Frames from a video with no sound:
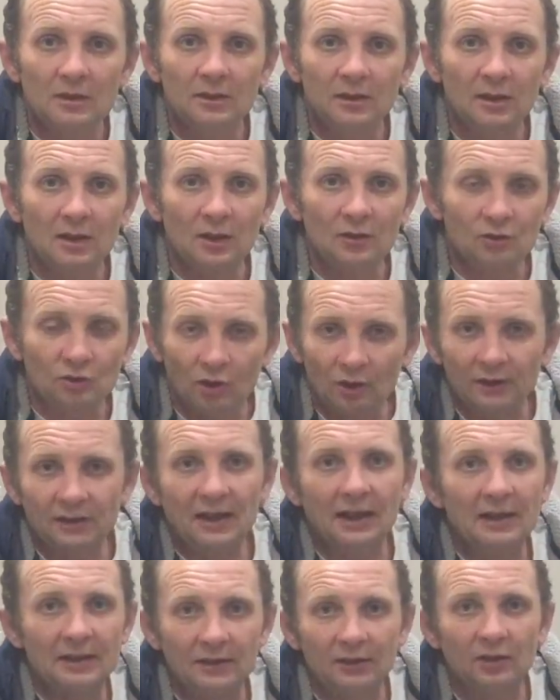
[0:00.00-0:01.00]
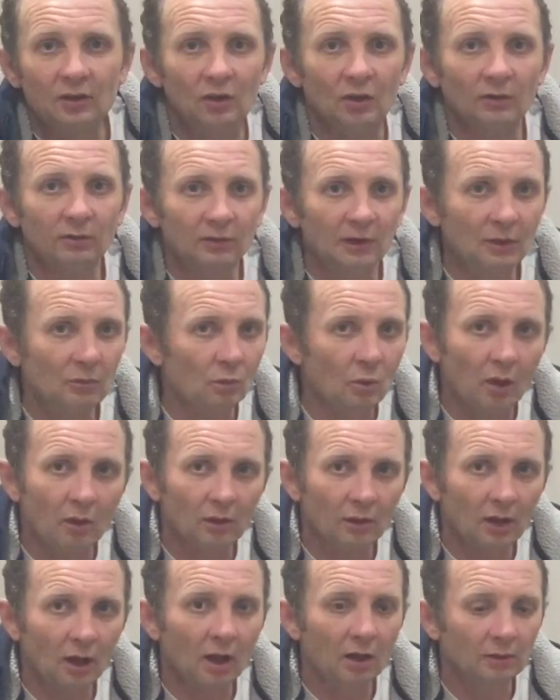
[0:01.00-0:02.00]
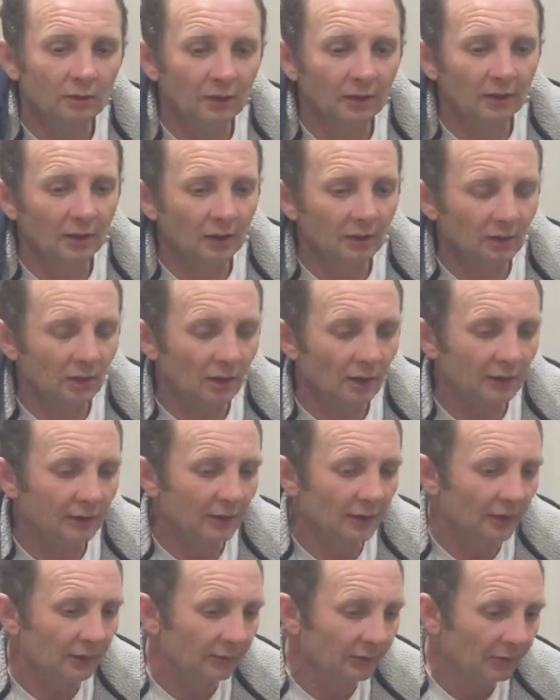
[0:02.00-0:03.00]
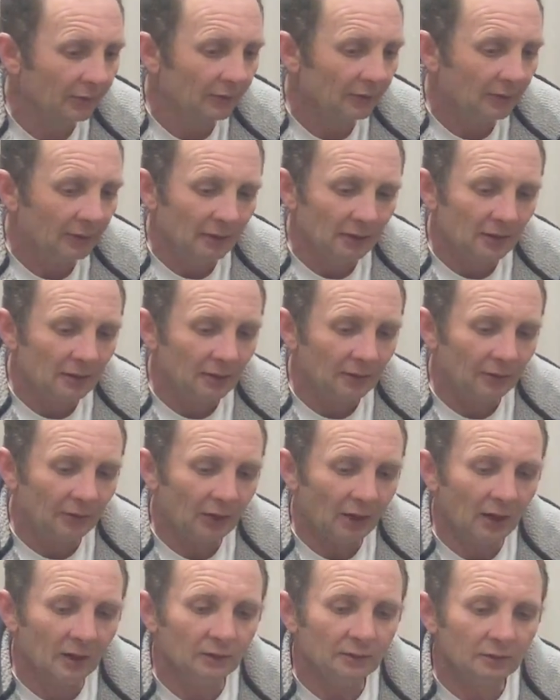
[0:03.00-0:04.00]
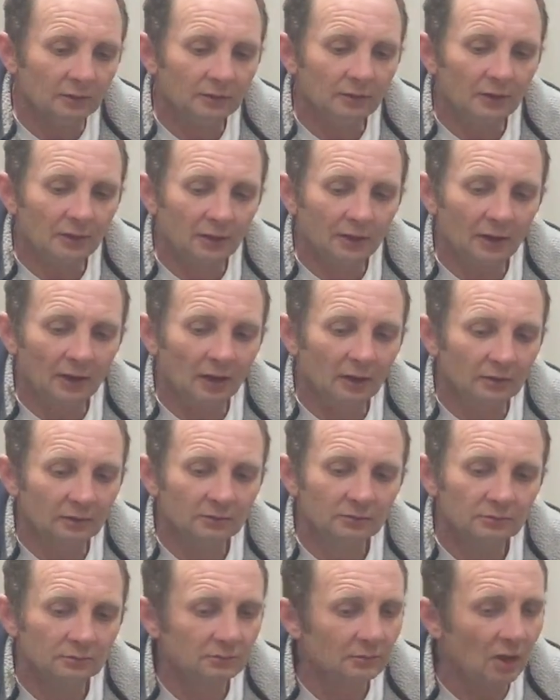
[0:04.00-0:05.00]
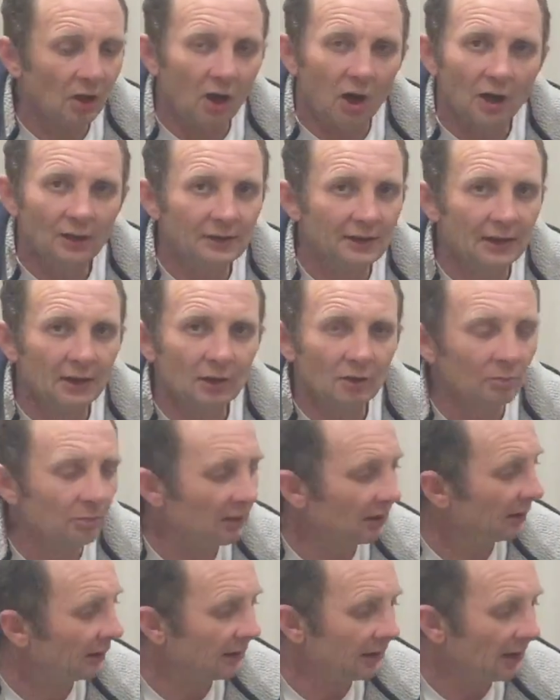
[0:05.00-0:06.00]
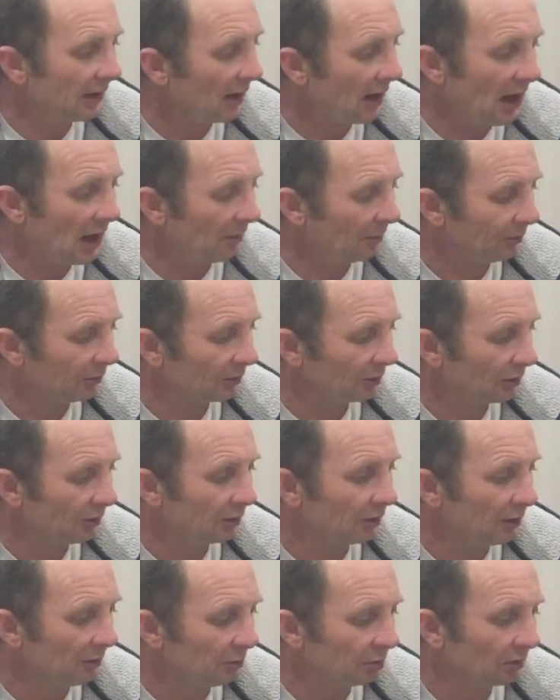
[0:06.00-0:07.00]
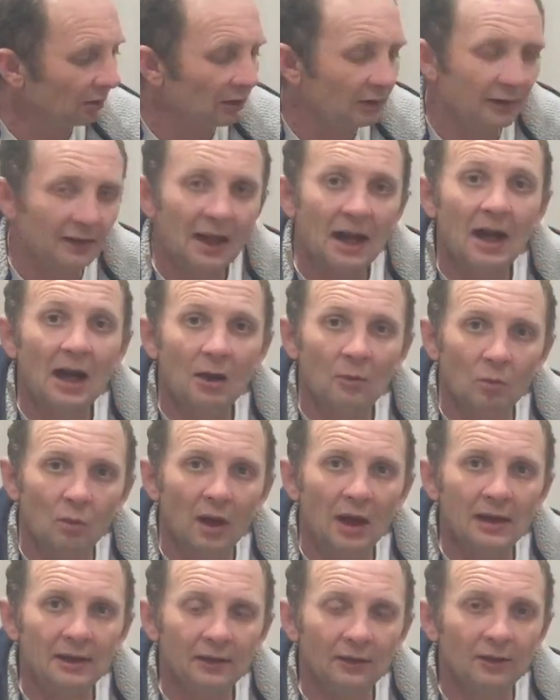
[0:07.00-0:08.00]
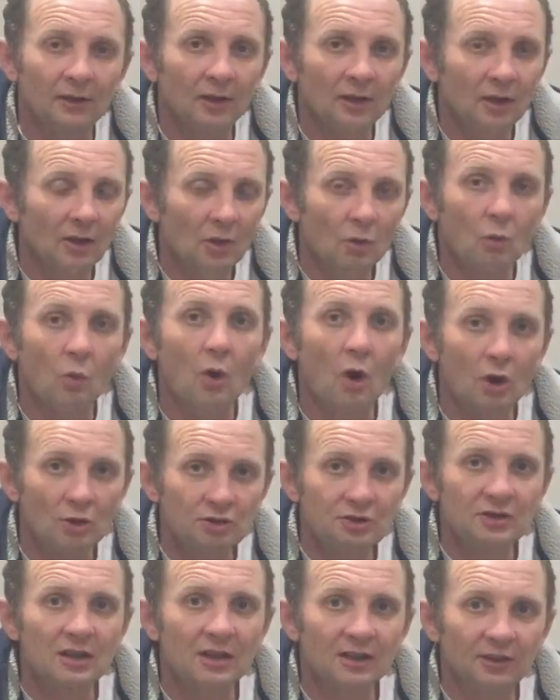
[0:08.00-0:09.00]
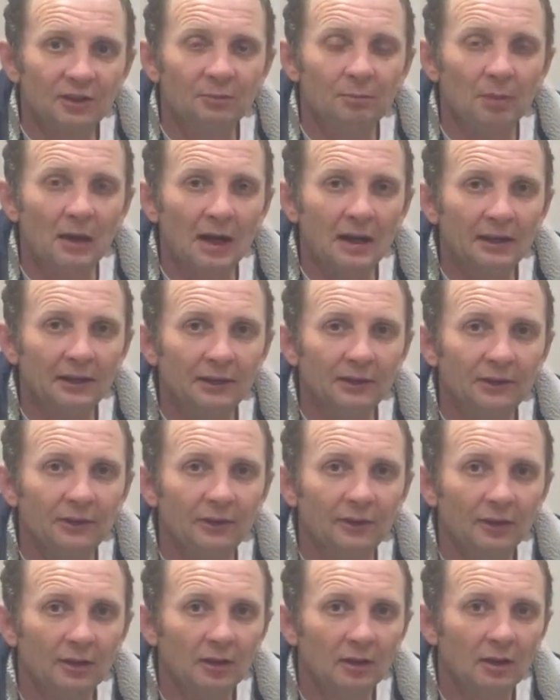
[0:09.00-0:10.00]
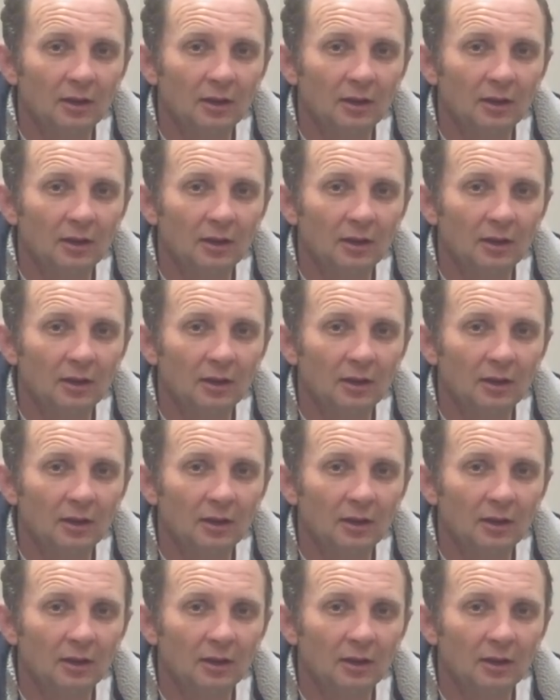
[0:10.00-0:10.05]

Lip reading: You know, trying to get it to cover in one coat. You know, like you do. So, you know, ideal bit of kit, absolutely brilliant. Can't wait. Watch this space